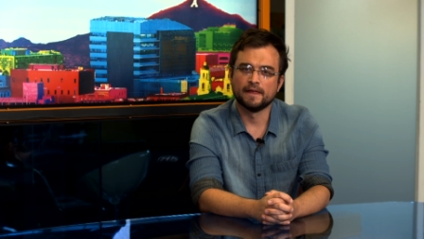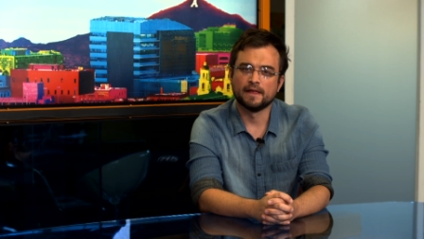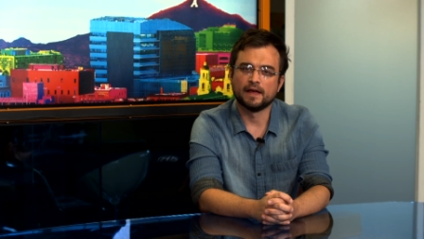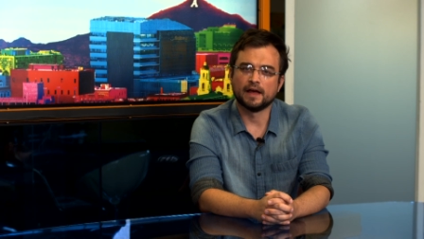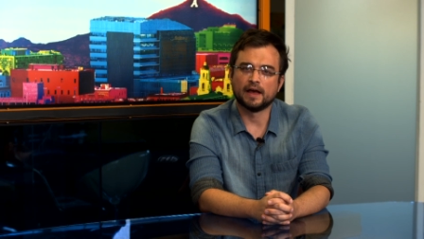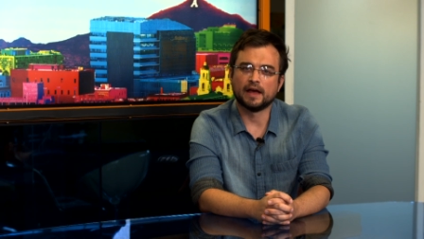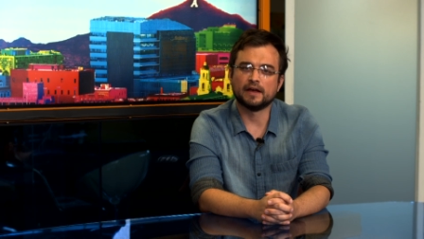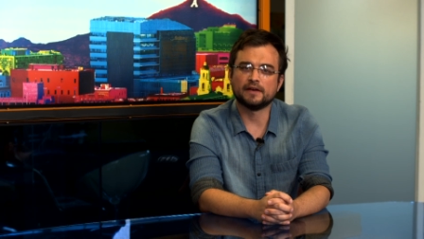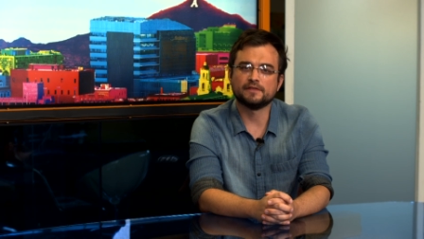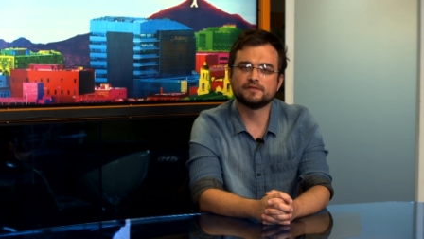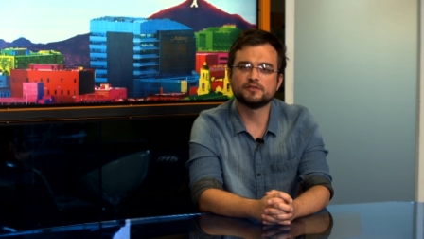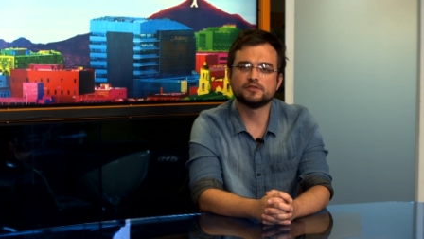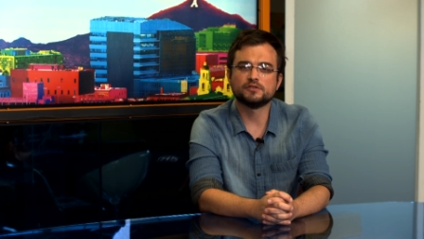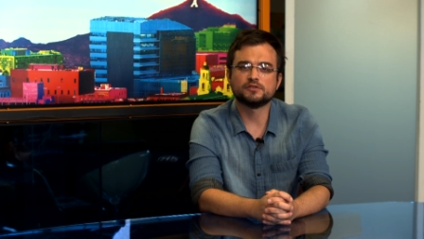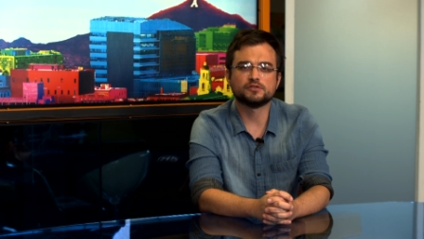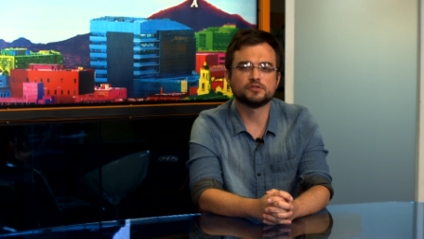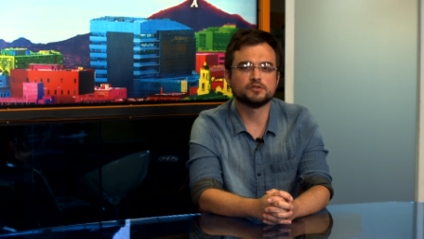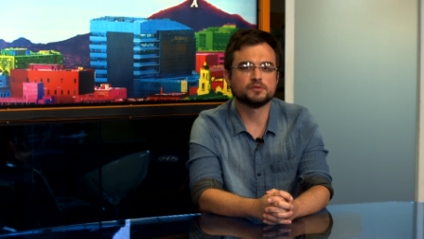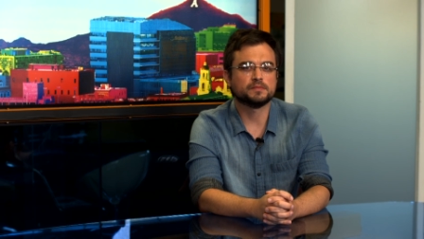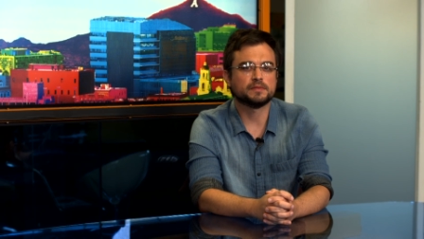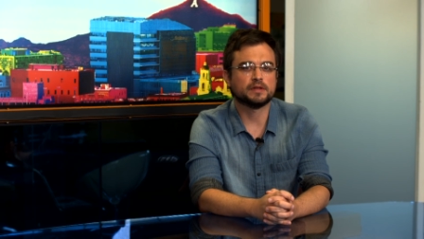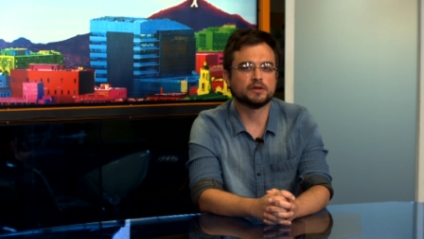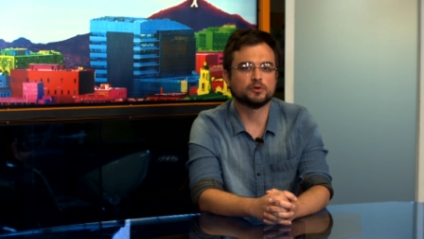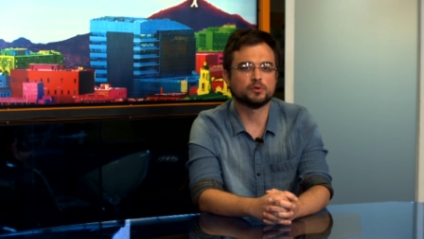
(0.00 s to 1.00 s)
I have to
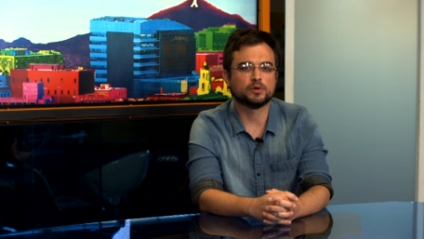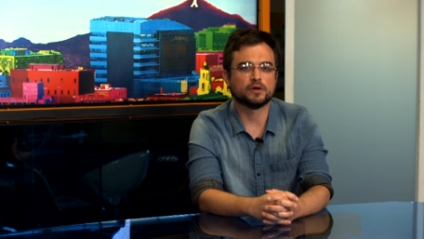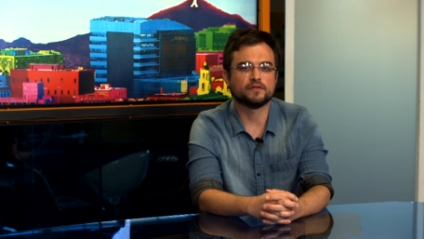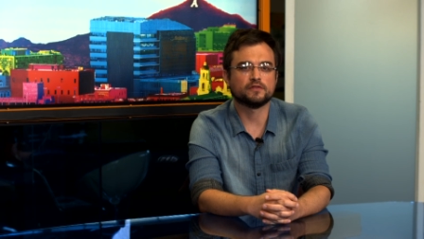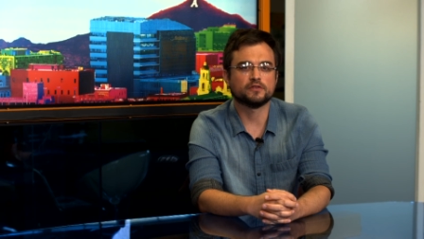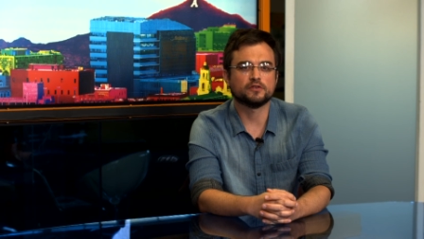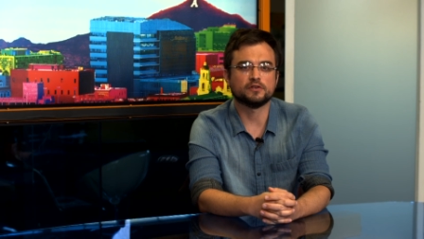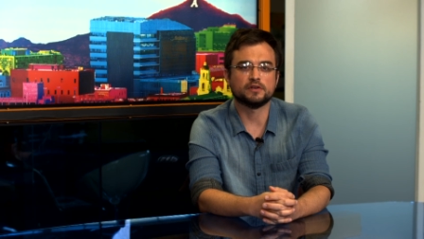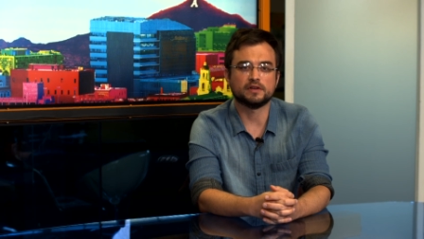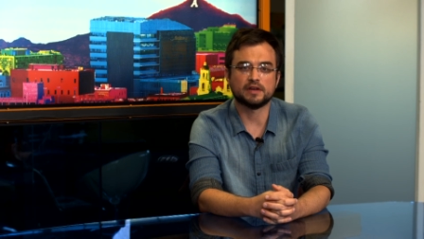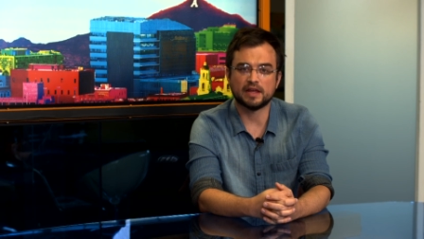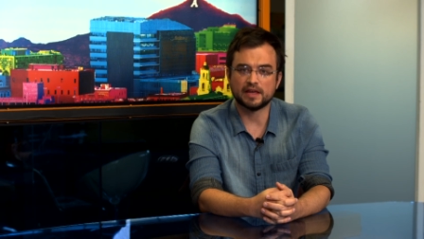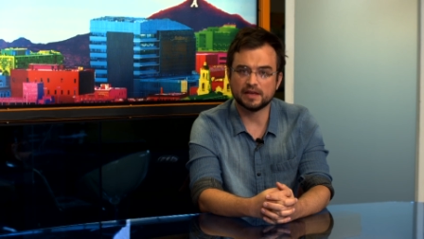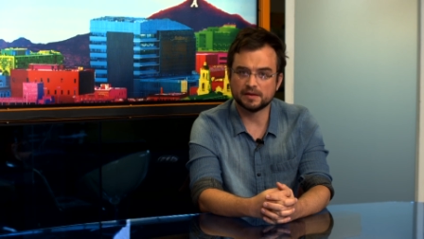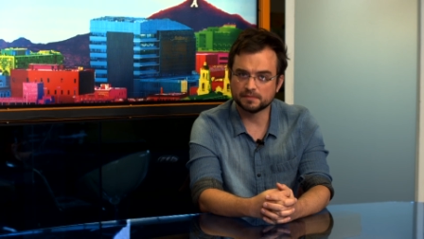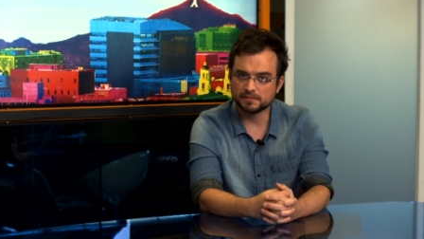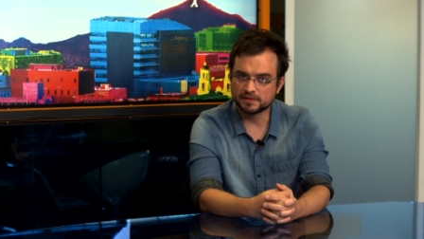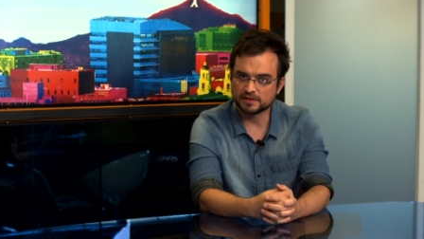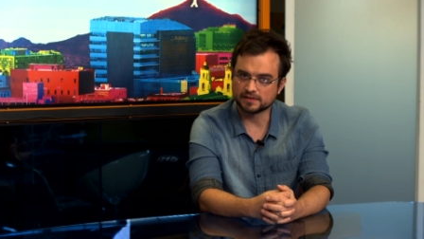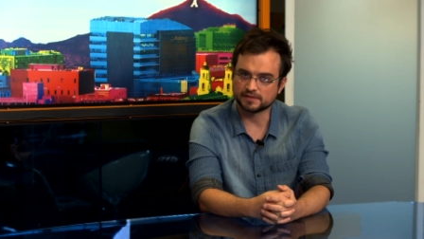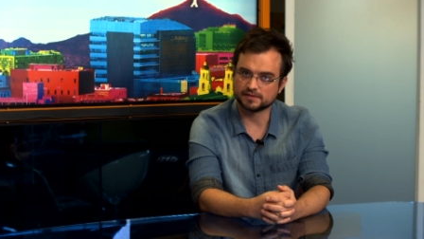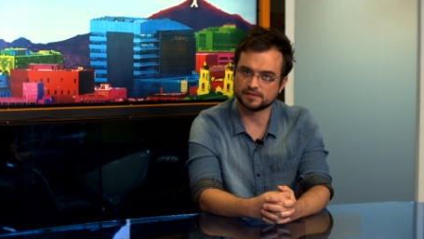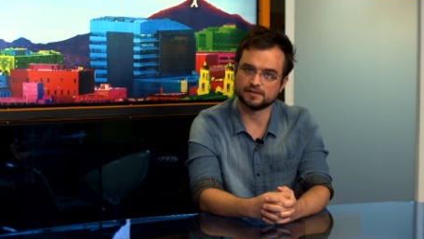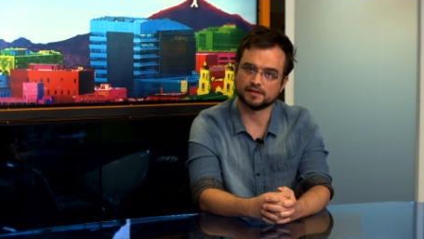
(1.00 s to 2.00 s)
assume that whoever named
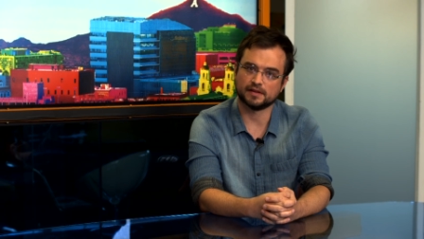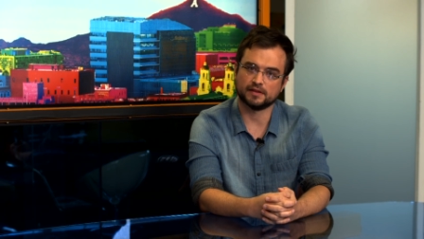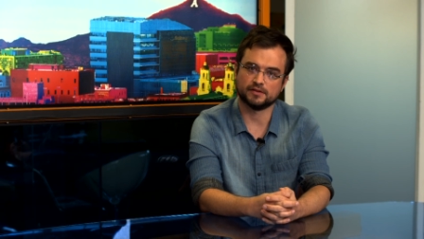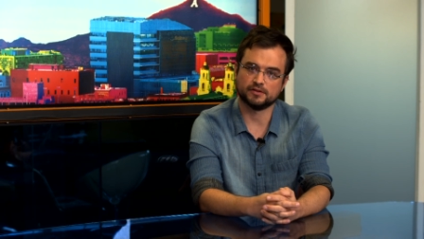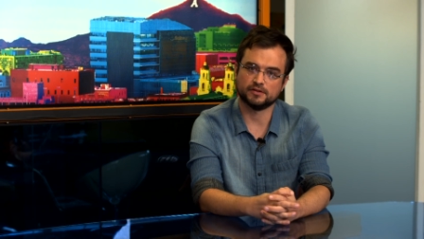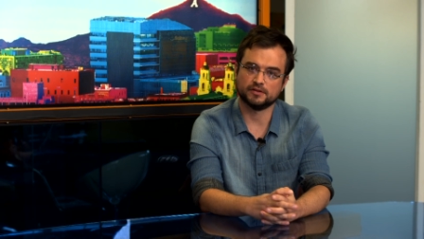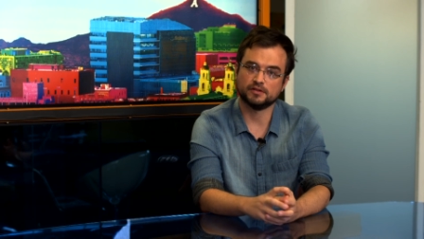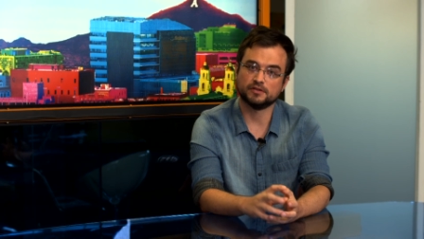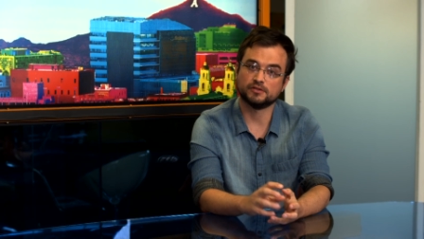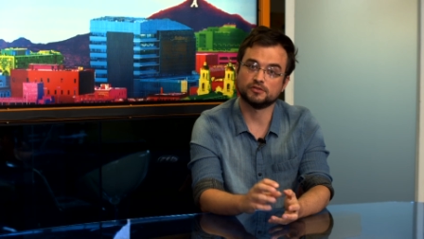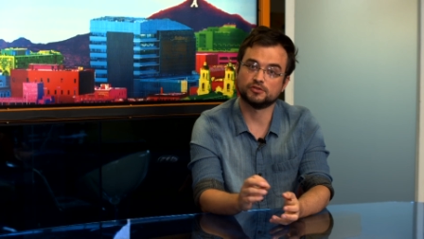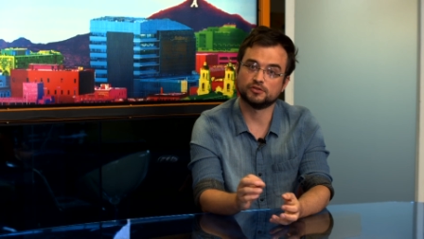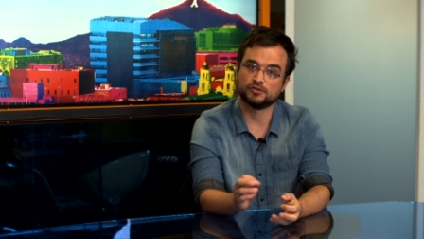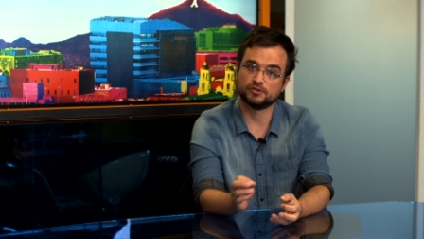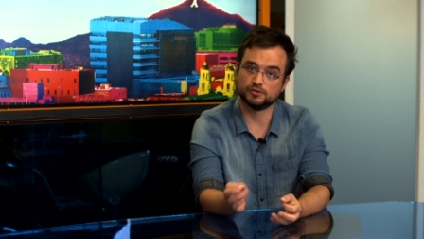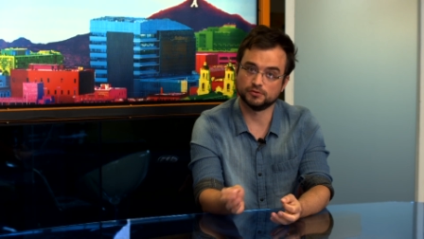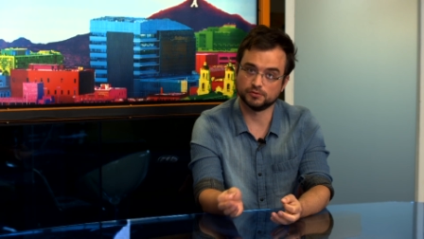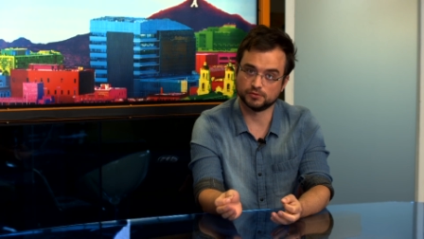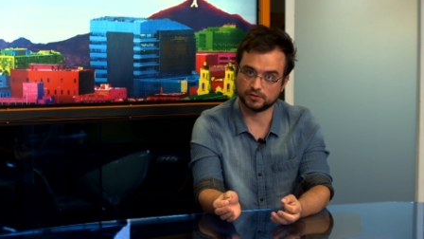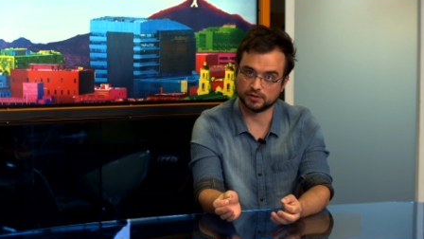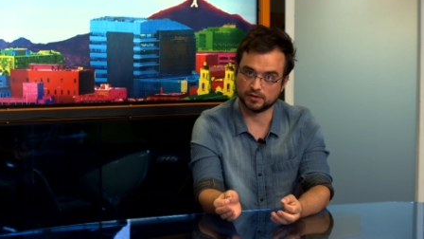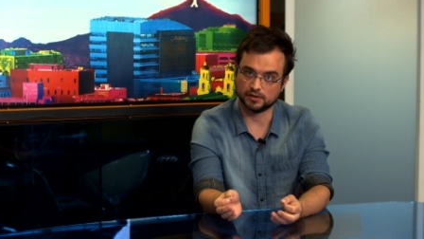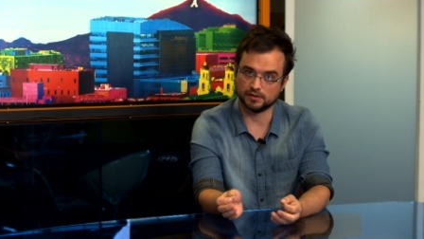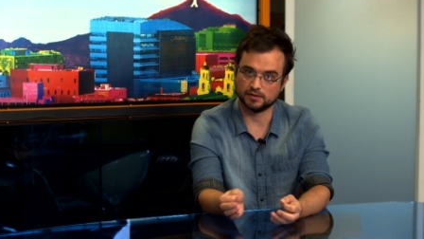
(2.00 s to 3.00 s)
this leather
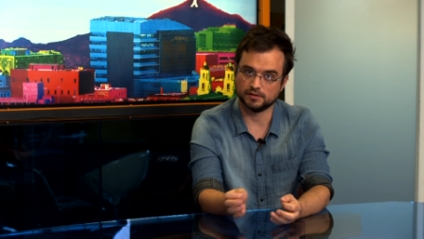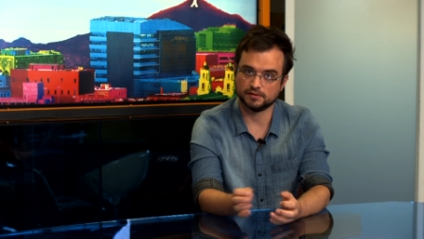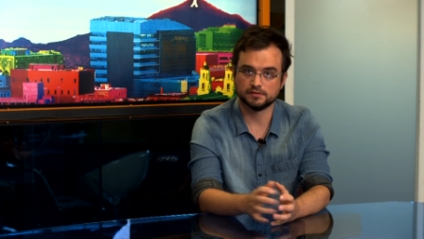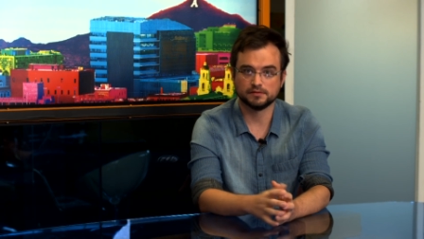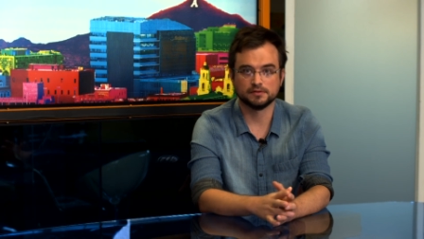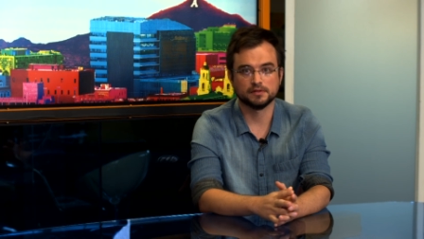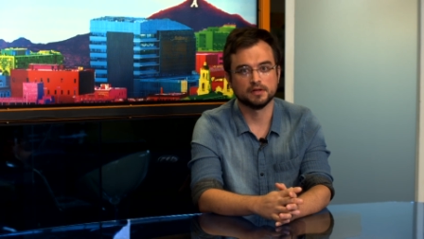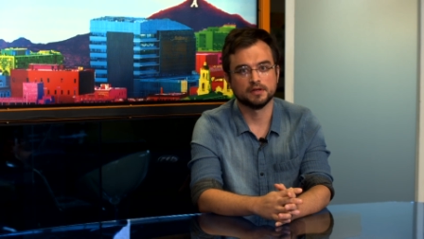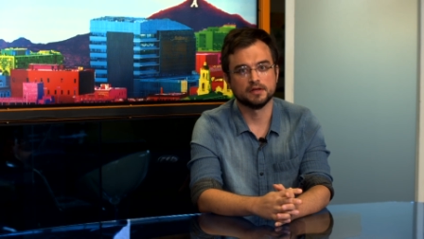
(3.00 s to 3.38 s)
Tucson